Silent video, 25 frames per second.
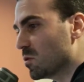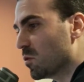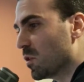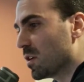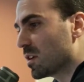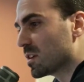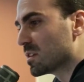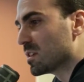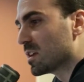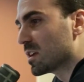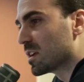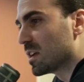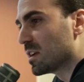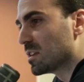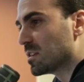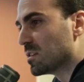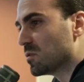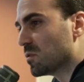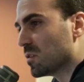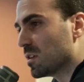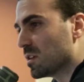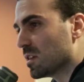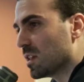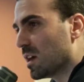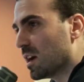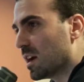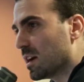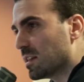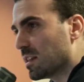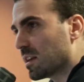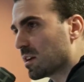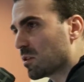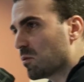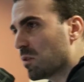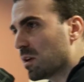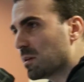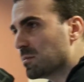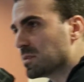Where can they catch you online,
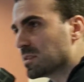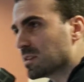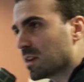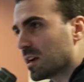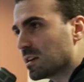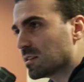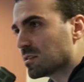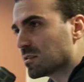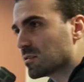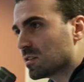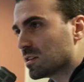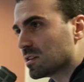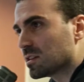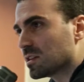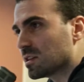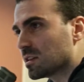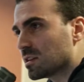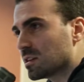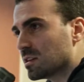like websites or anything?